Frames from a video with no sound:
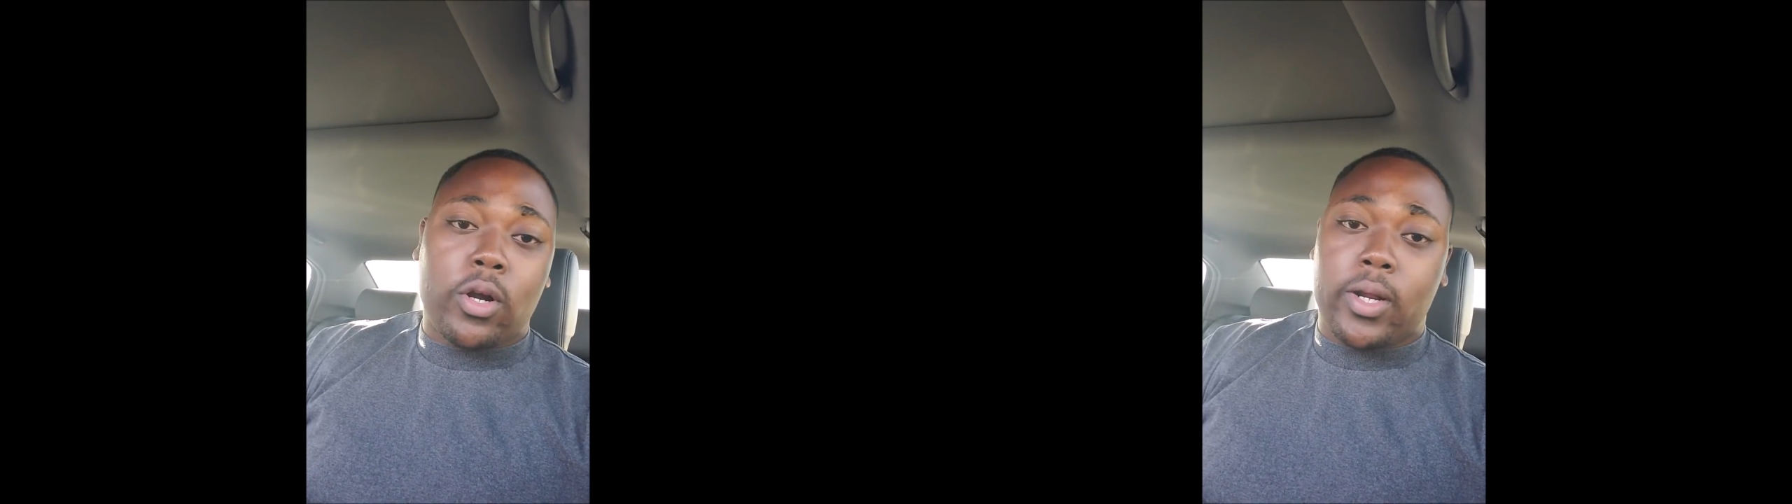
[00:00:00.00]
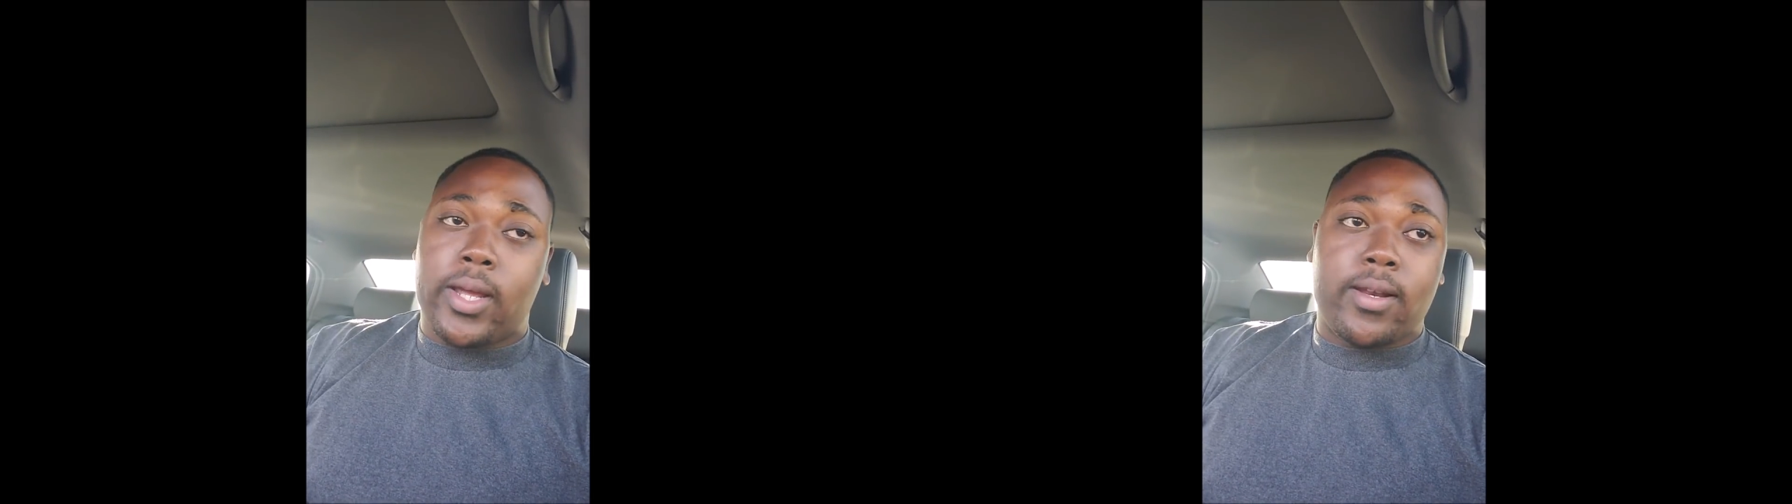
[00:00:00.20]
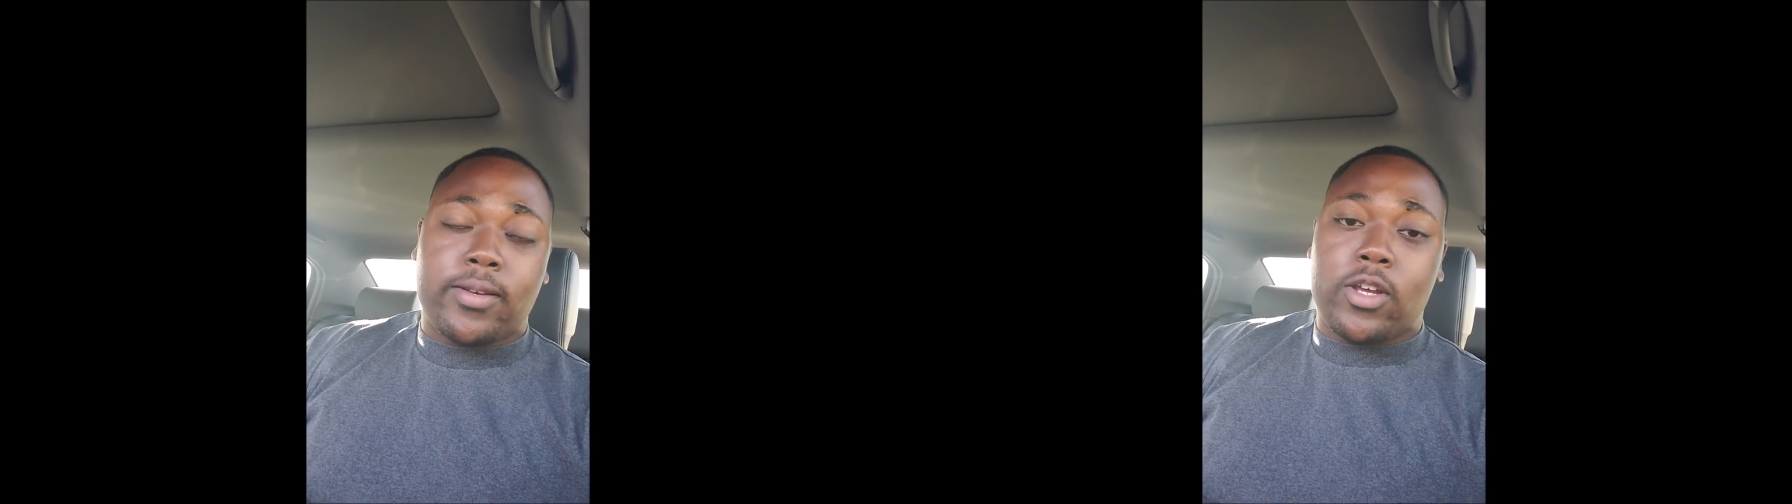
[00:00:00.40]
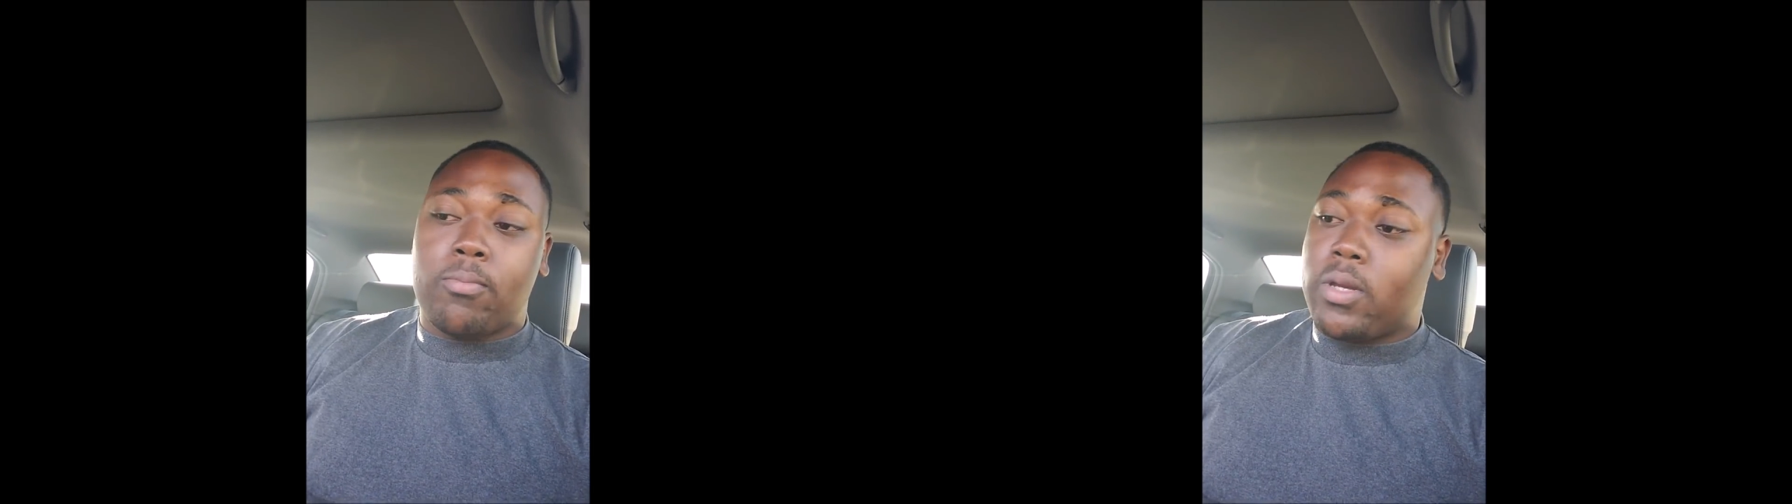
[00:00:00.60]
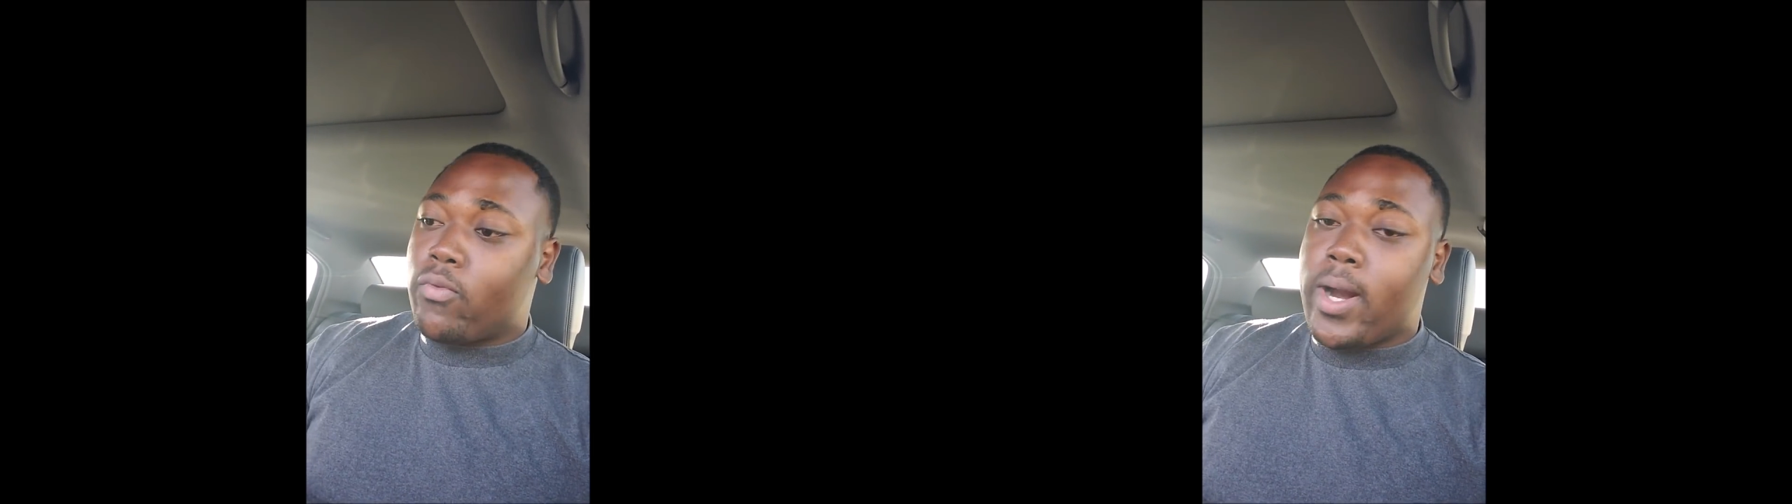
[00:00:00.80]
going to get a
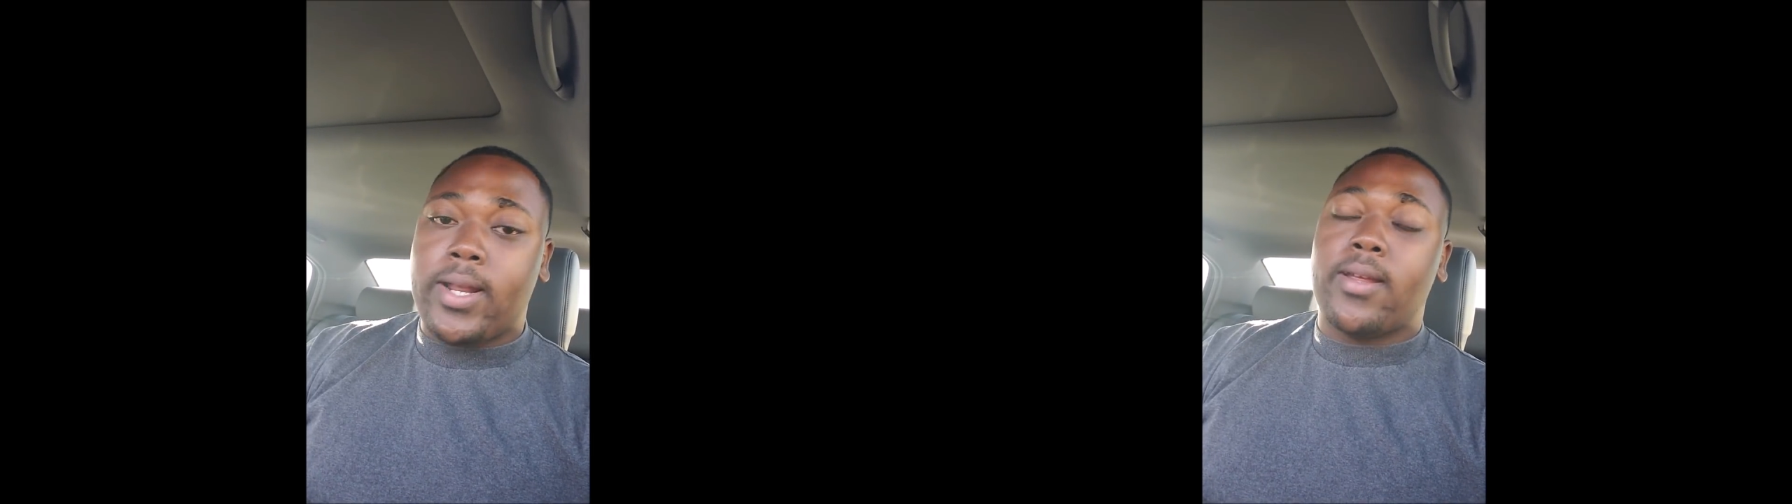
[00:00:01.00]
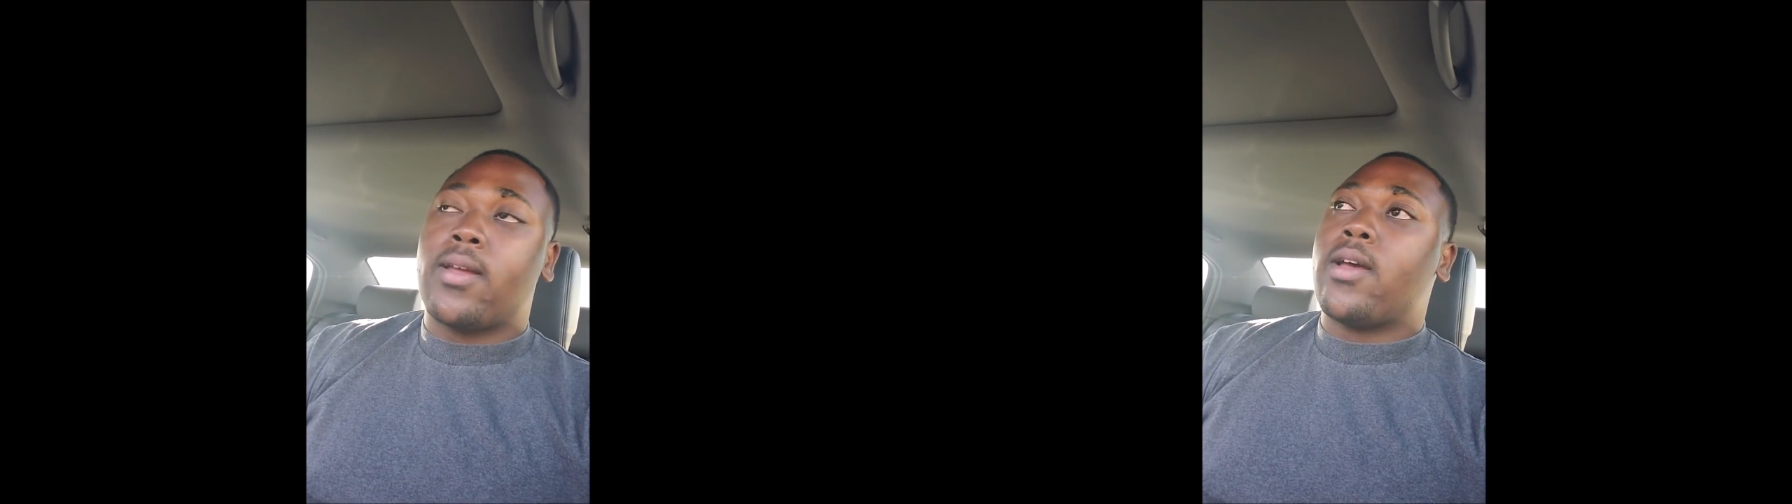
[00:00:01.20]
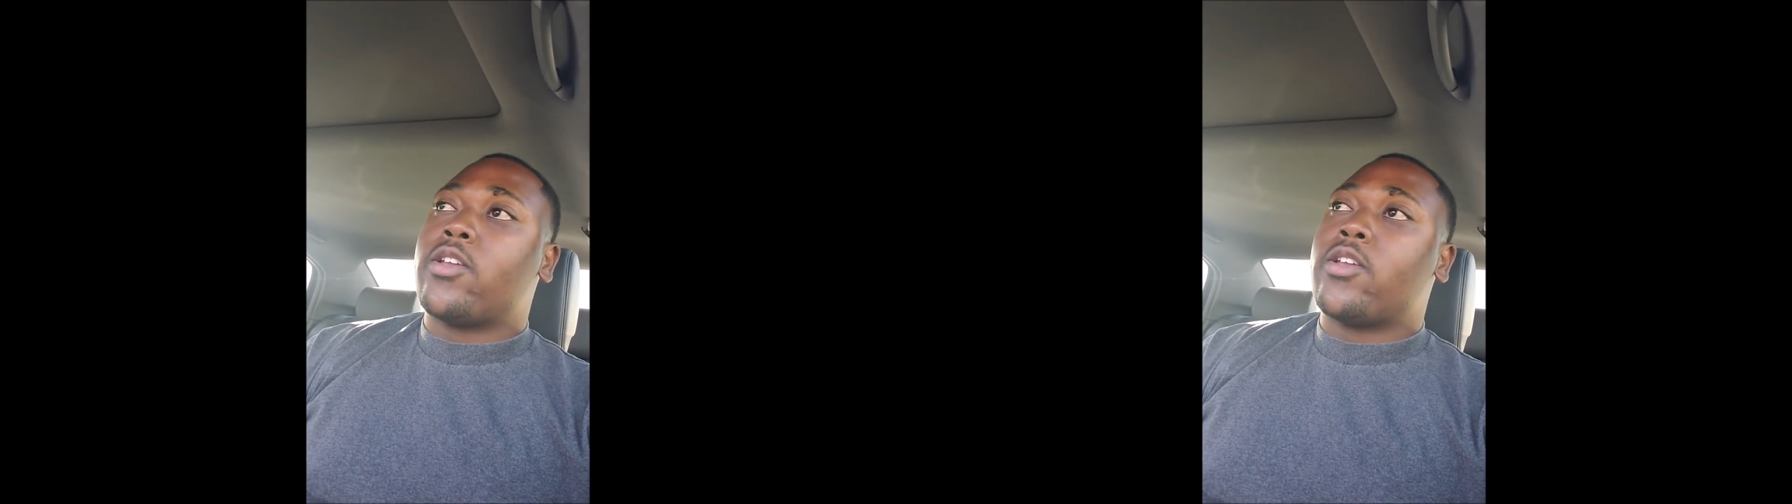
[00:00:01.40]
deal, be ready